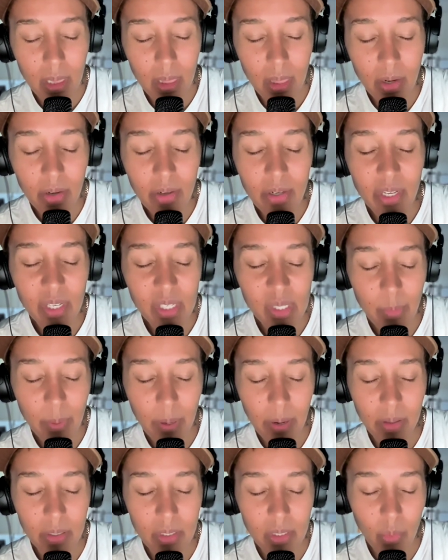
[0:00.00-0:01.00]
Learn the
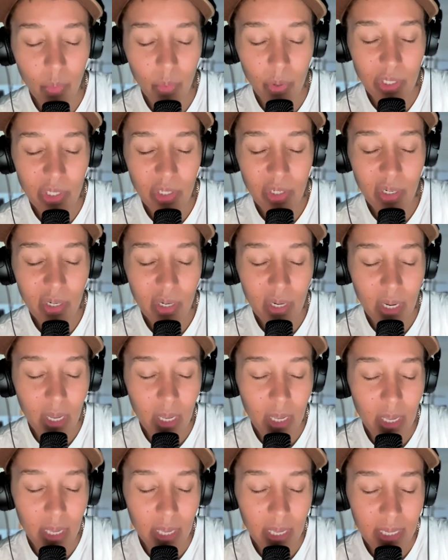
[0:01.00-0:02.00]
experience. So when you're
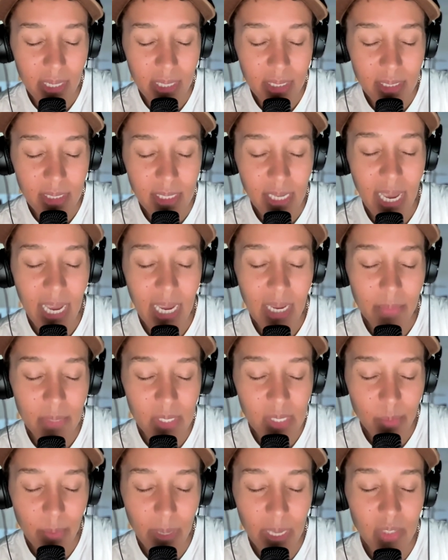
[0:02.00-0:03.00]
in this time,
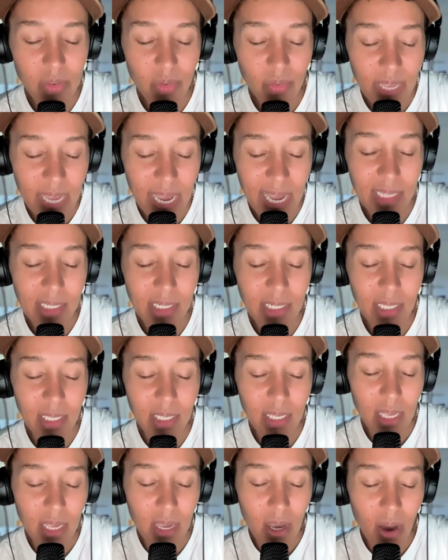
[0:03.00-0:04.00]
the space,
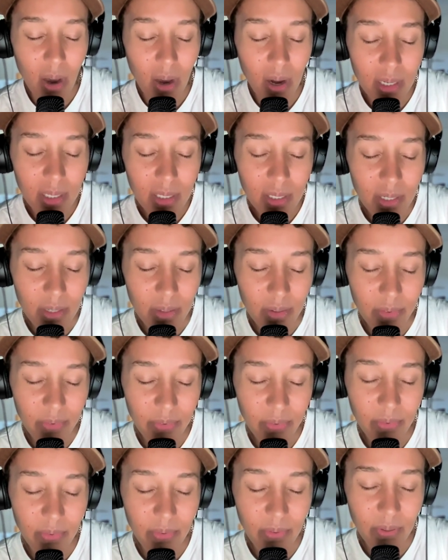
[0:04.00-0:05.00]
reality on
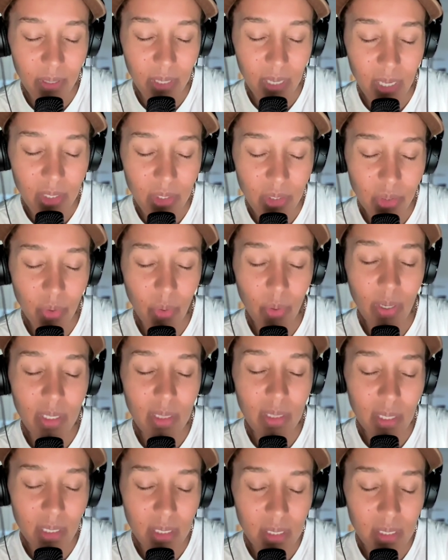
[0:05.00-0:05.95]
earth, enjoy the